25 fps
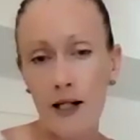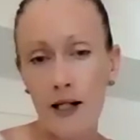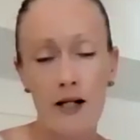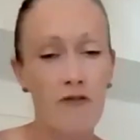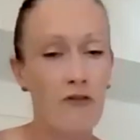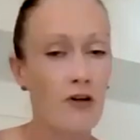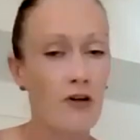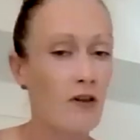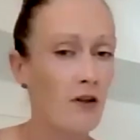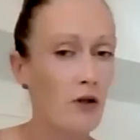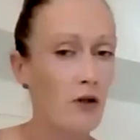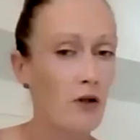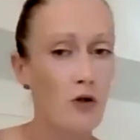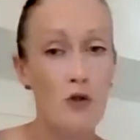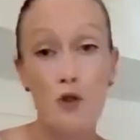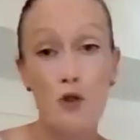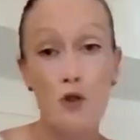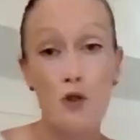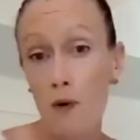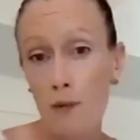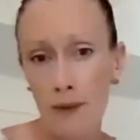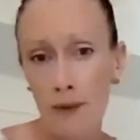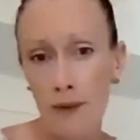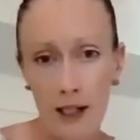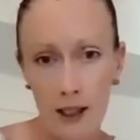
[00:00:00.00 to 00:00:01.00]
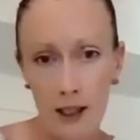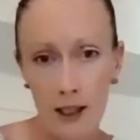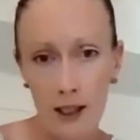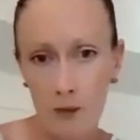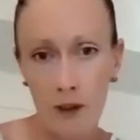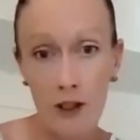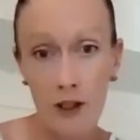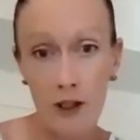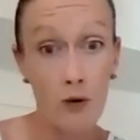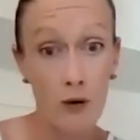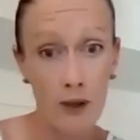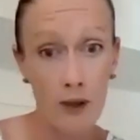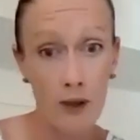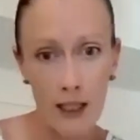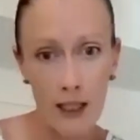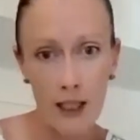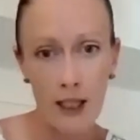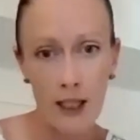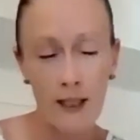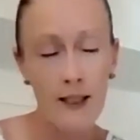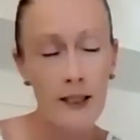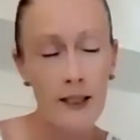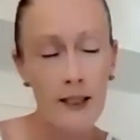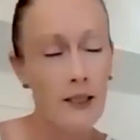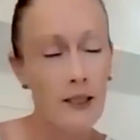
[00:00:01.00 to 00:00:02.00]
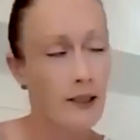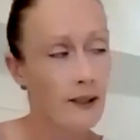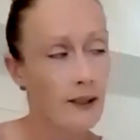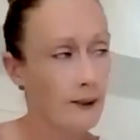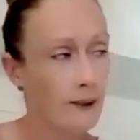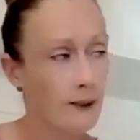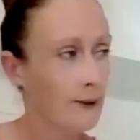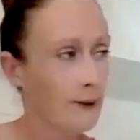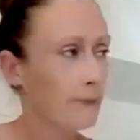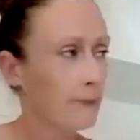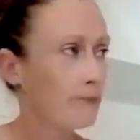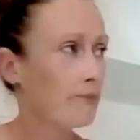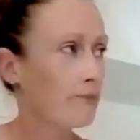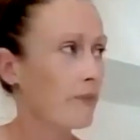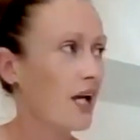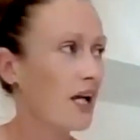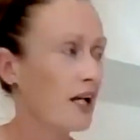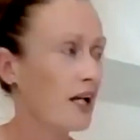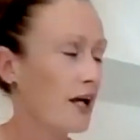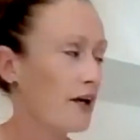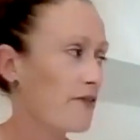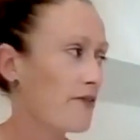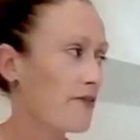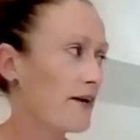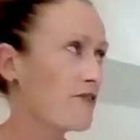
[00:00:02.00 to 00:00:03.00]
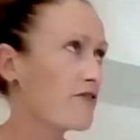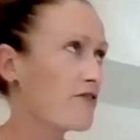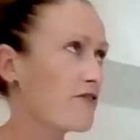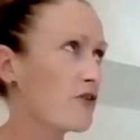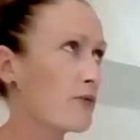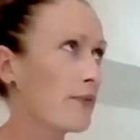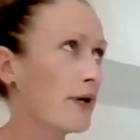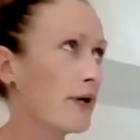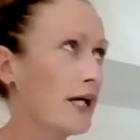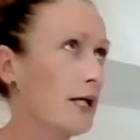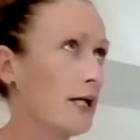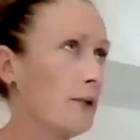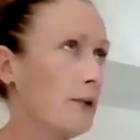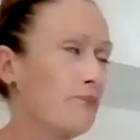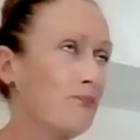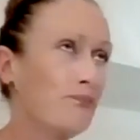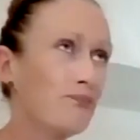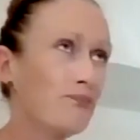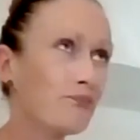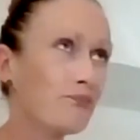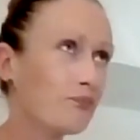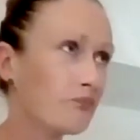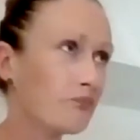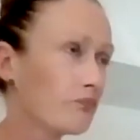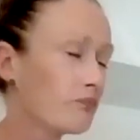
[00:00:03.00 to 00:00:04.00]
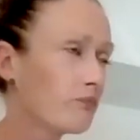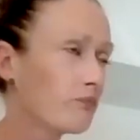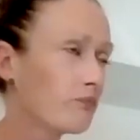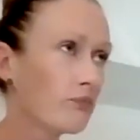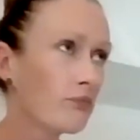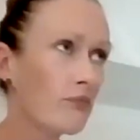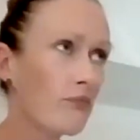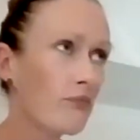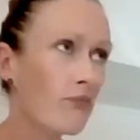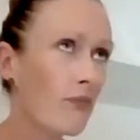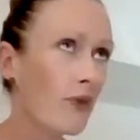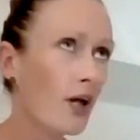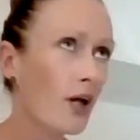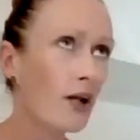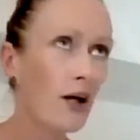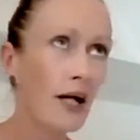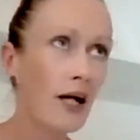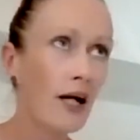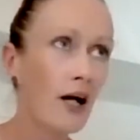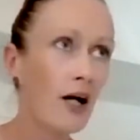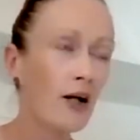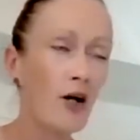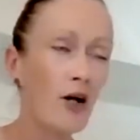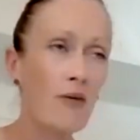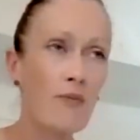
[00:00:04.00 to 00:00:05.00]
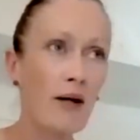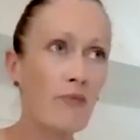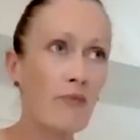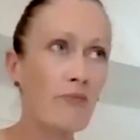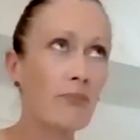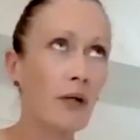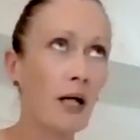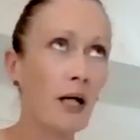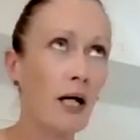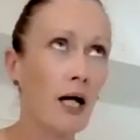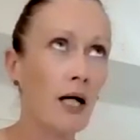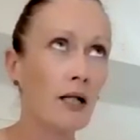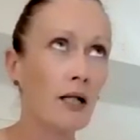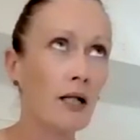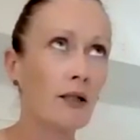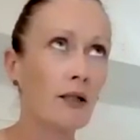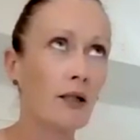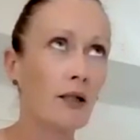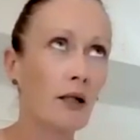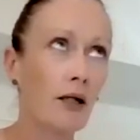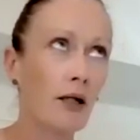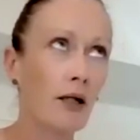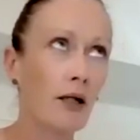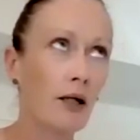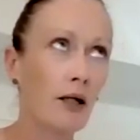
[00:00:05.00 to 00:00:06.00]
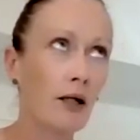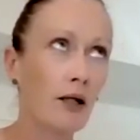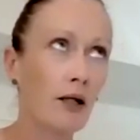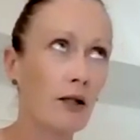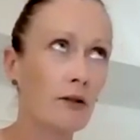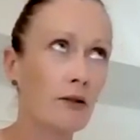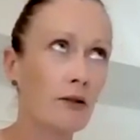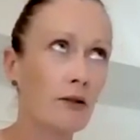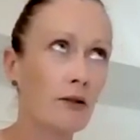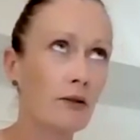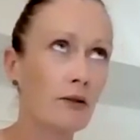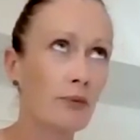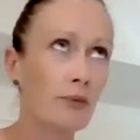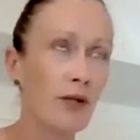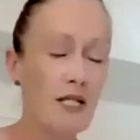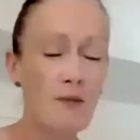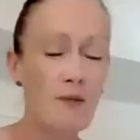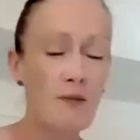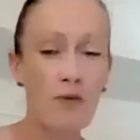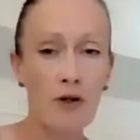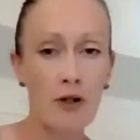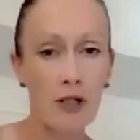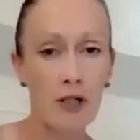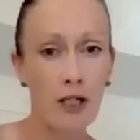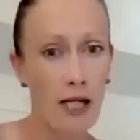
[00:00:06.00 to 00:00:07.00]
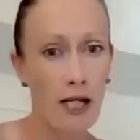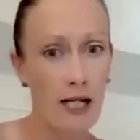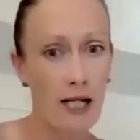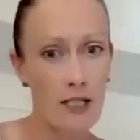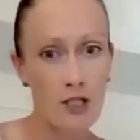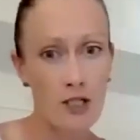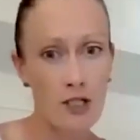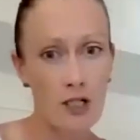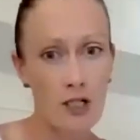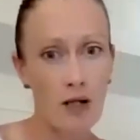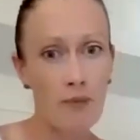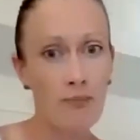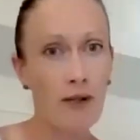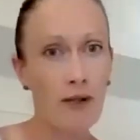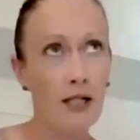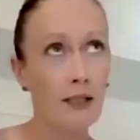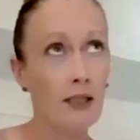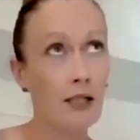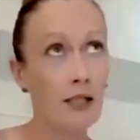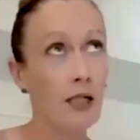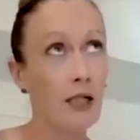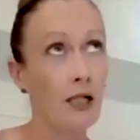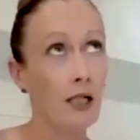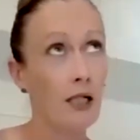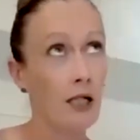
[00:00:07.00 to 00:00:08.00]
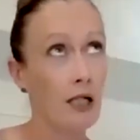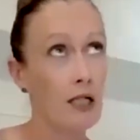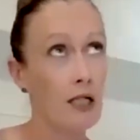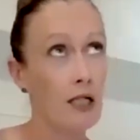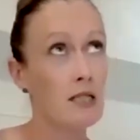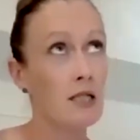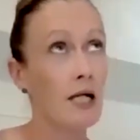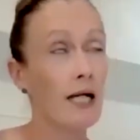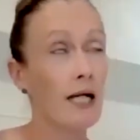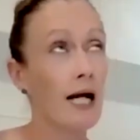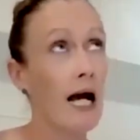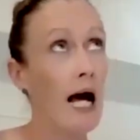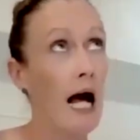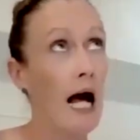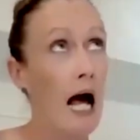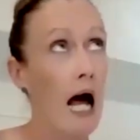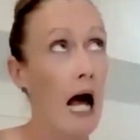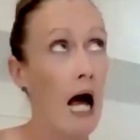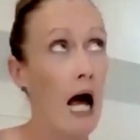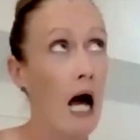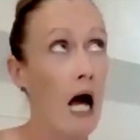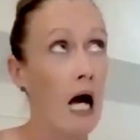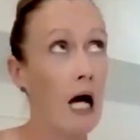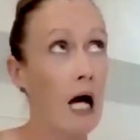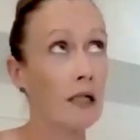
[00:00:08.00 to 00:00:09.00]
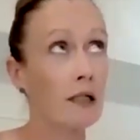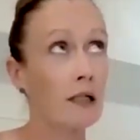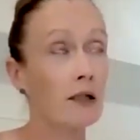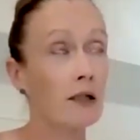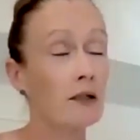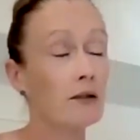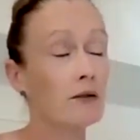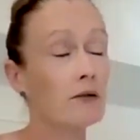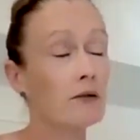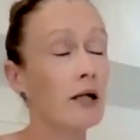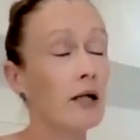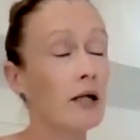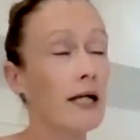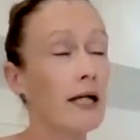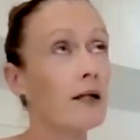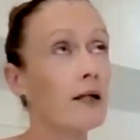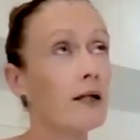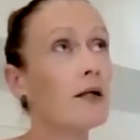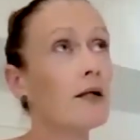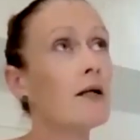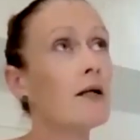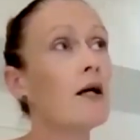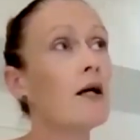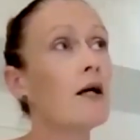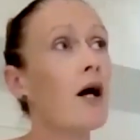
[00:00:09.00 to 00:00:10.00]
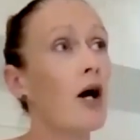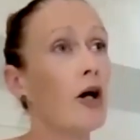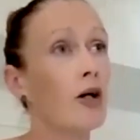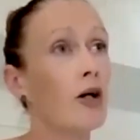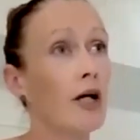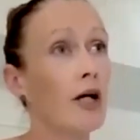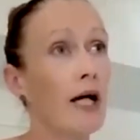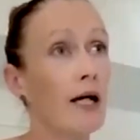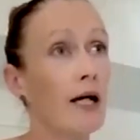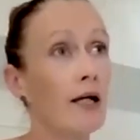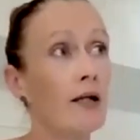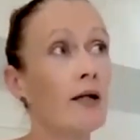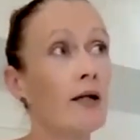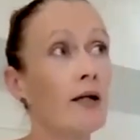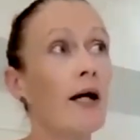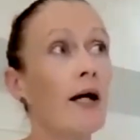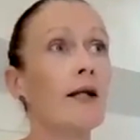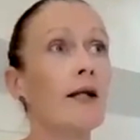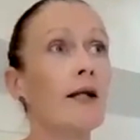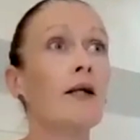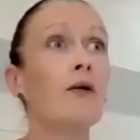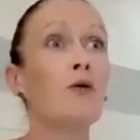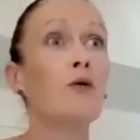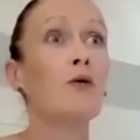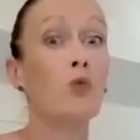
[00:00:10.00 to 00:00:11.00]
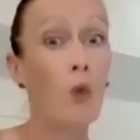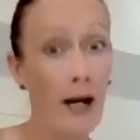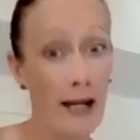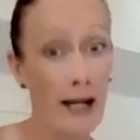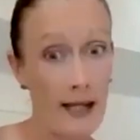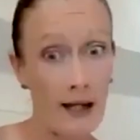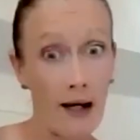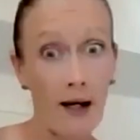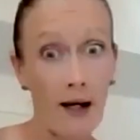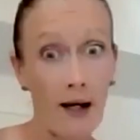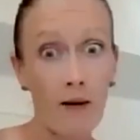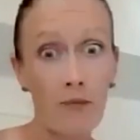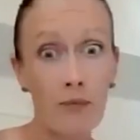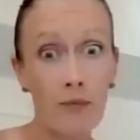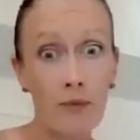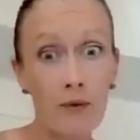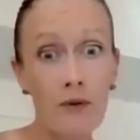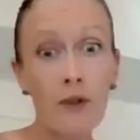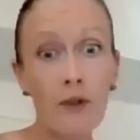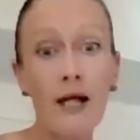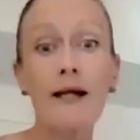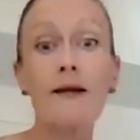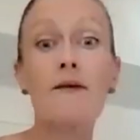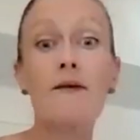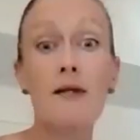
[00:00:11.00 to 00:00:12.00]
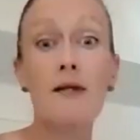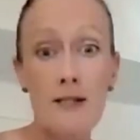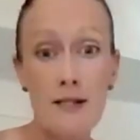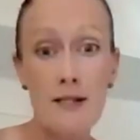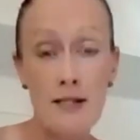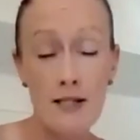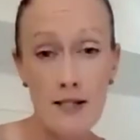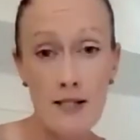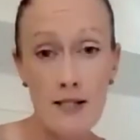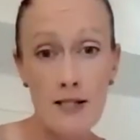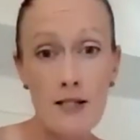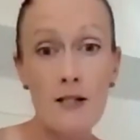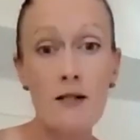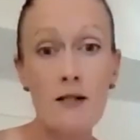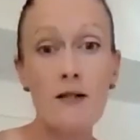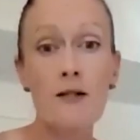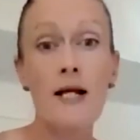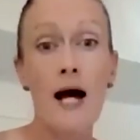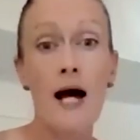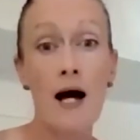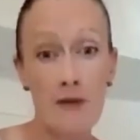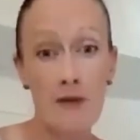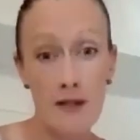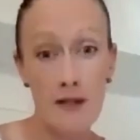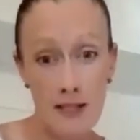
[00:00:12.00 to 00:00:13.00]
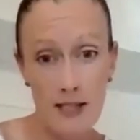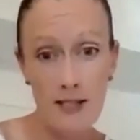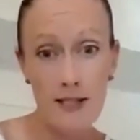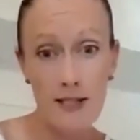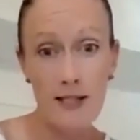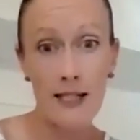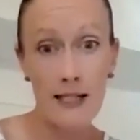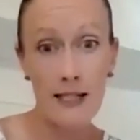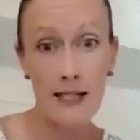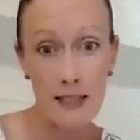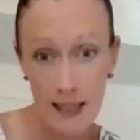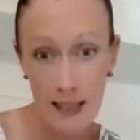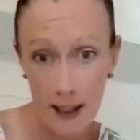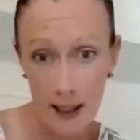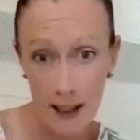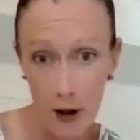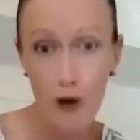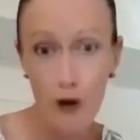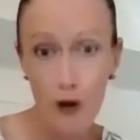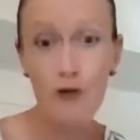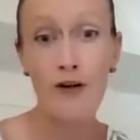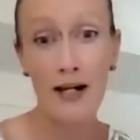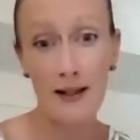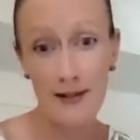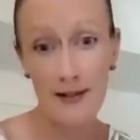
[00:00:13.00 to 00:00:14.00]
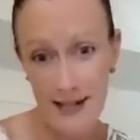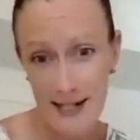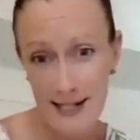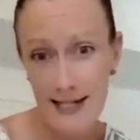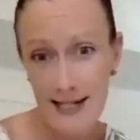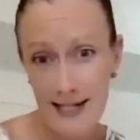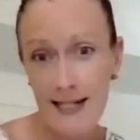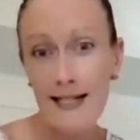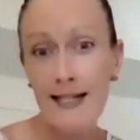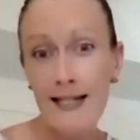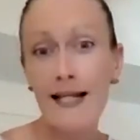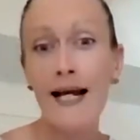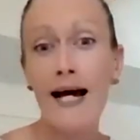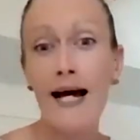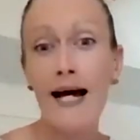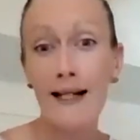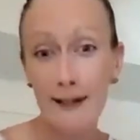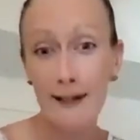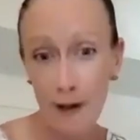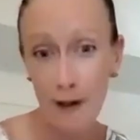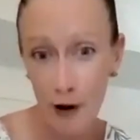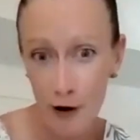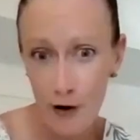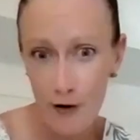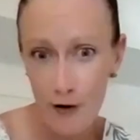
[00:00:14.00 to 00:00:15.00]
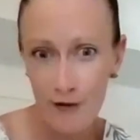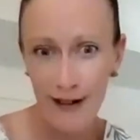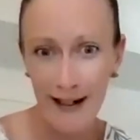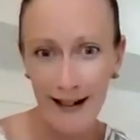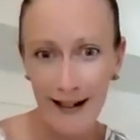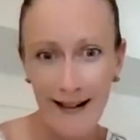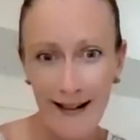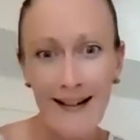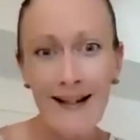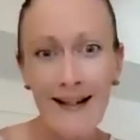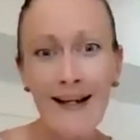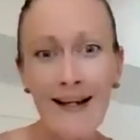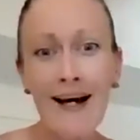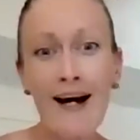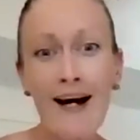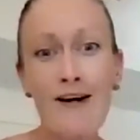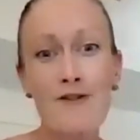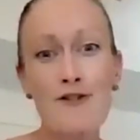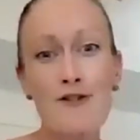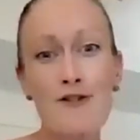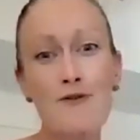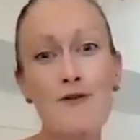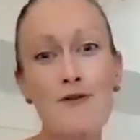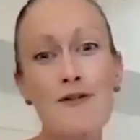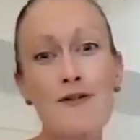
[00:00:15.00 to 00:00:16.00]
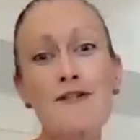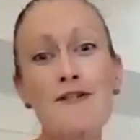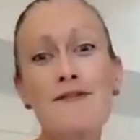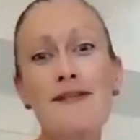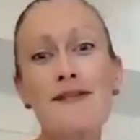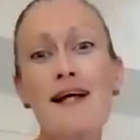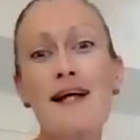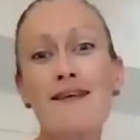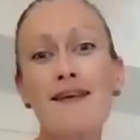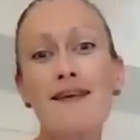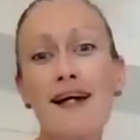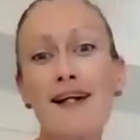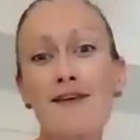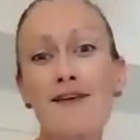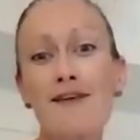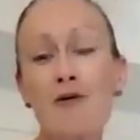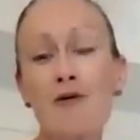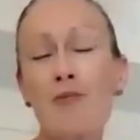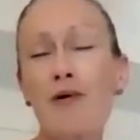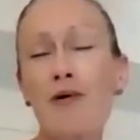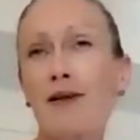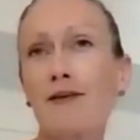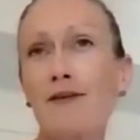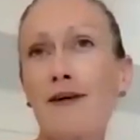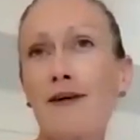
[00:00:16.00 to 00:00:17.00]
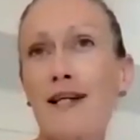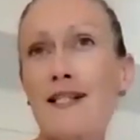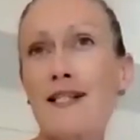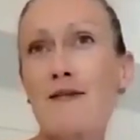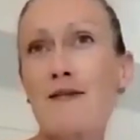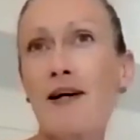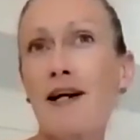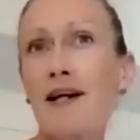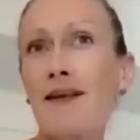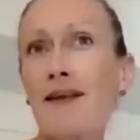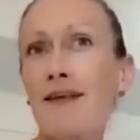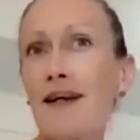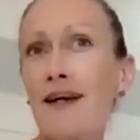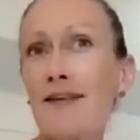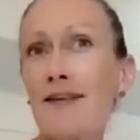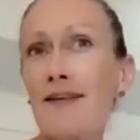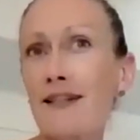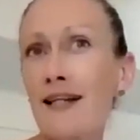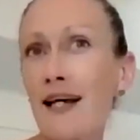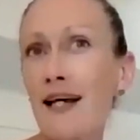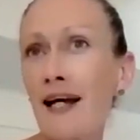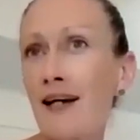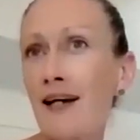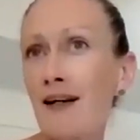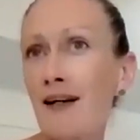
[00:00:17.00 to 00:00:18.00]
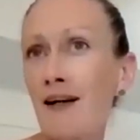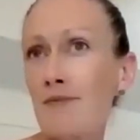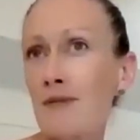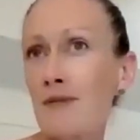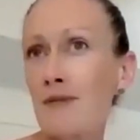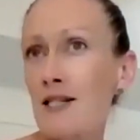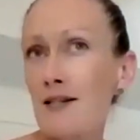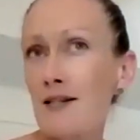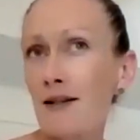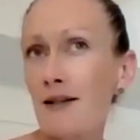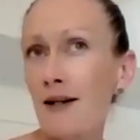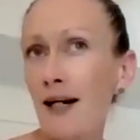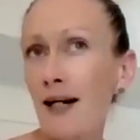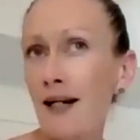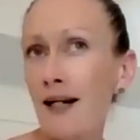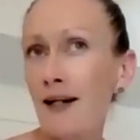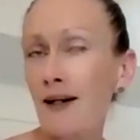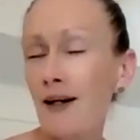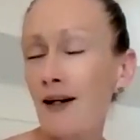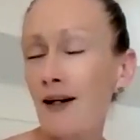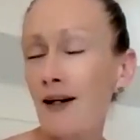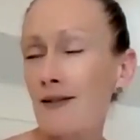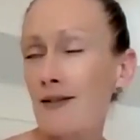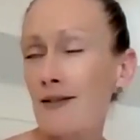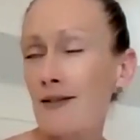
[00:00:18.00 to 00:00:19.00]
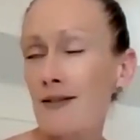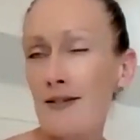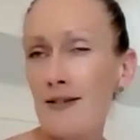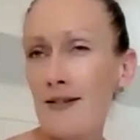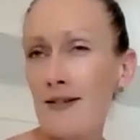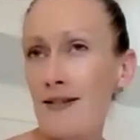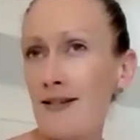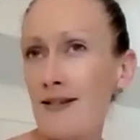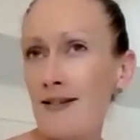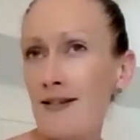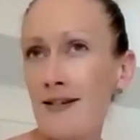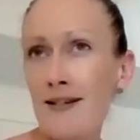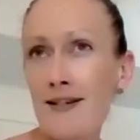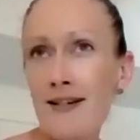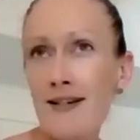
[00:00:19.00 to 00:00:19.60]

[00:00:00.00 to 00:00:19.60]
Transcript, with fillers: and everything you're swimming in when you're here. And I think for me, like I got my butt kicked by spirit last year, butt kicked like hard, like, okay, honey, wake up. Like this is now this is kindy over, this is kindergarten over. I was talking to another lady on a podcast about it the other day, and I'm just like, I was just